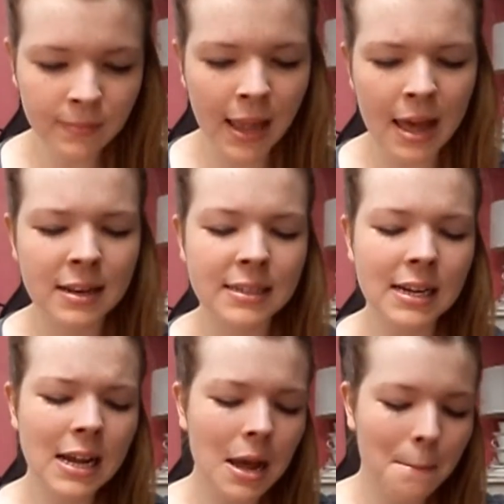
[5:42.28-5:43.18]
and
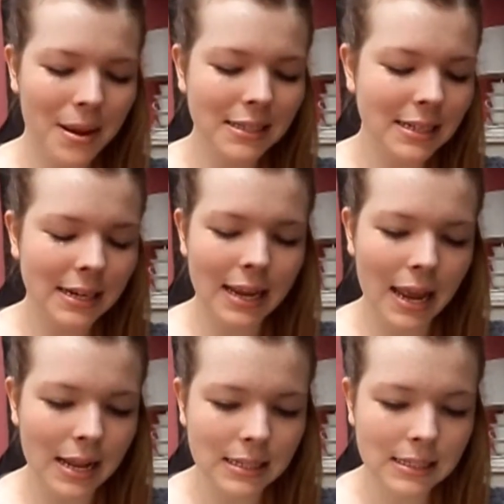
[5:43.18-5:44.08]
basically
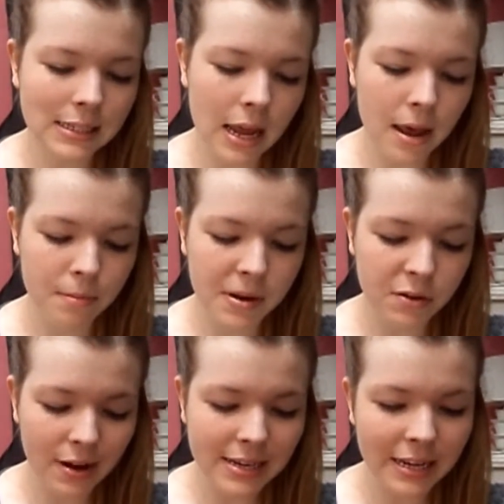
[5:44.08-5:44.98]
it's
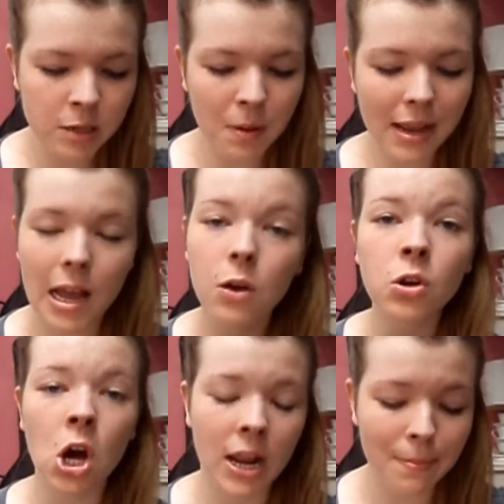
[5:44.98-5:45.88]
narrated by a guy called
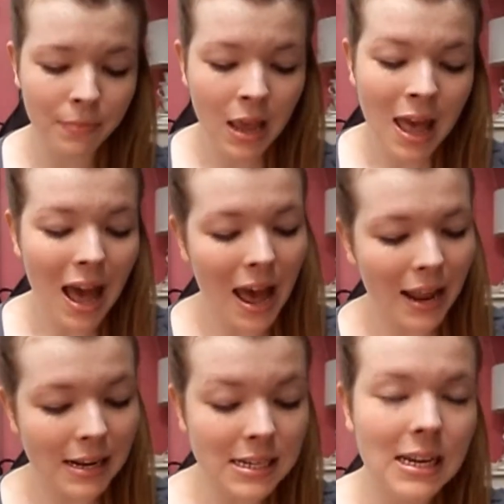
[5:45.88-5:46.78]
Colin,
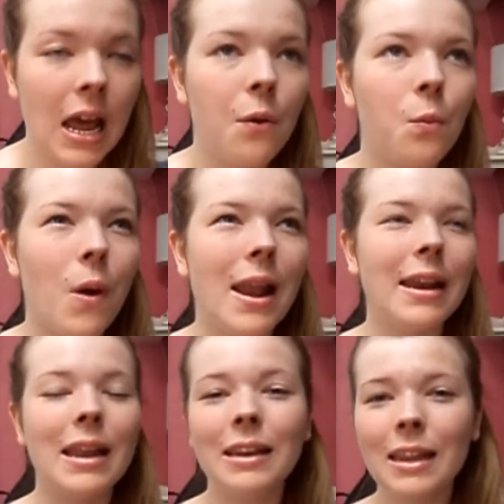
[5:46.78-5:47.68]
and when
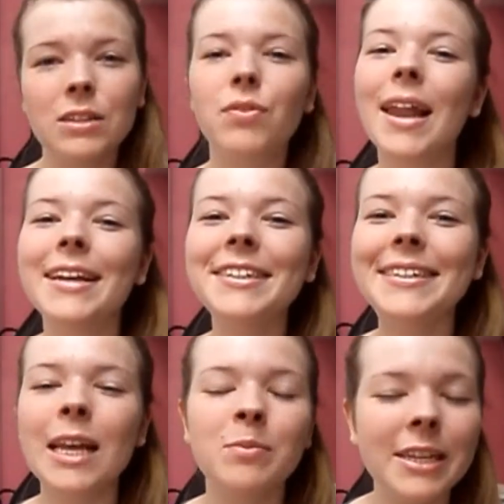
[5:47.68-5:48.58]
in his
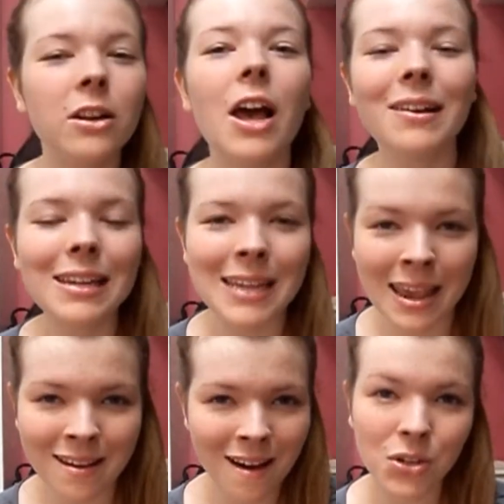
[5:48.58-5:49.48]
relationships he'll only
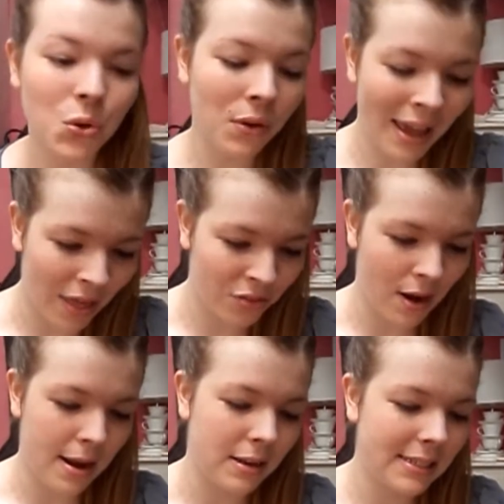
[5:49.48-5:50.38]
date girls called
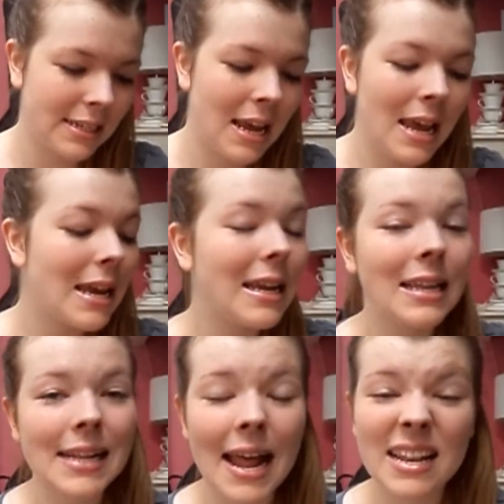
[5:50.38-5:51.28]
Katherines.
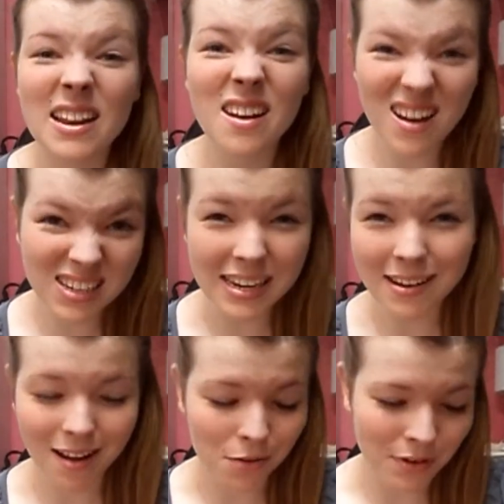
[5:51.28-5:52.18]
He's had 19
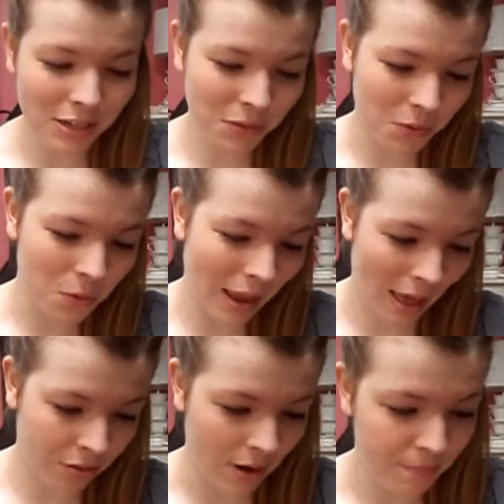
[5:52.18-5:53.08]
girlfriends who are called
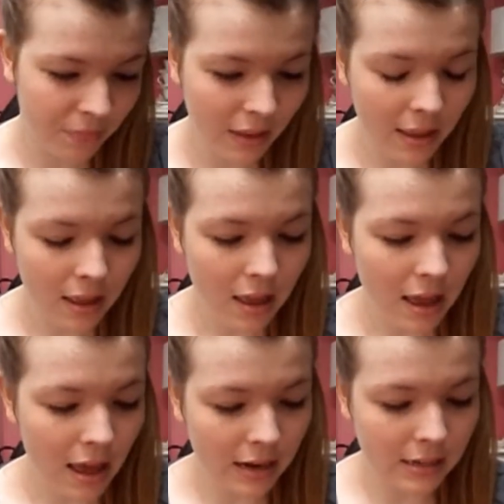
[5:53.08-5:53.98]
Katherine.
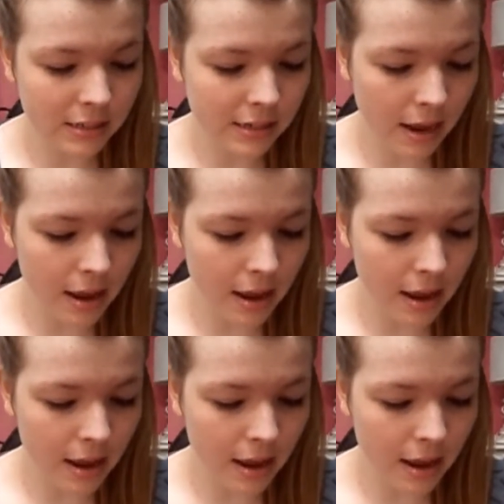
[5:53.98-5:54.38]
And